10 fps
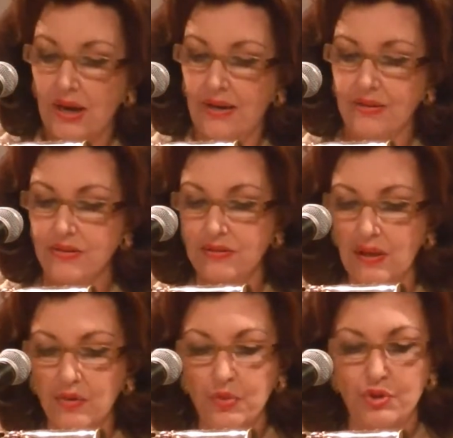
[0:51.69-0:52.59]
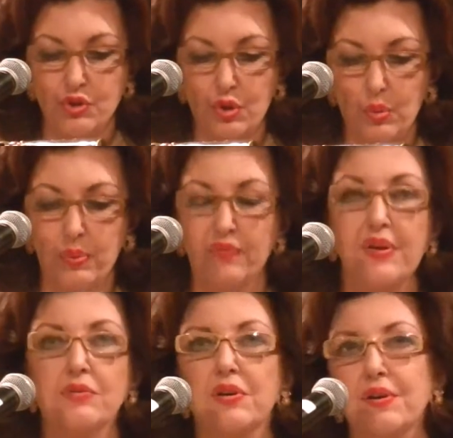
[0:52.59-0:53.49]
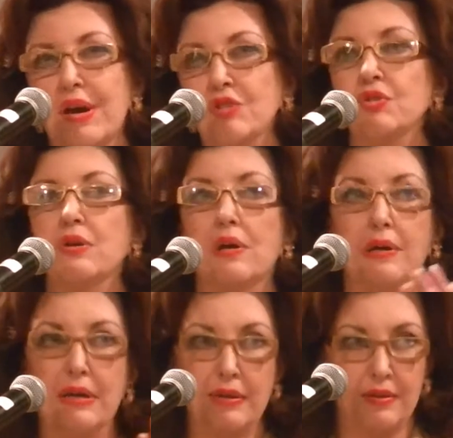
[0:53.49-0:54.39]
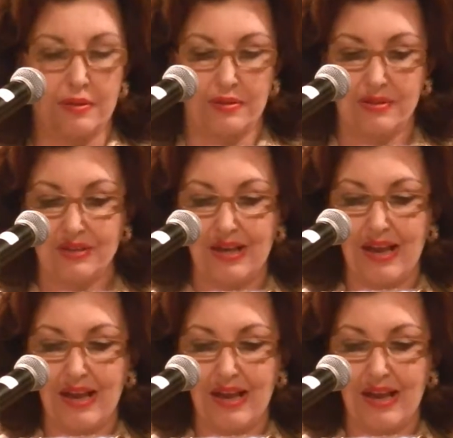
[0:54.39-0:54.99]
a distinguished group of international leaders.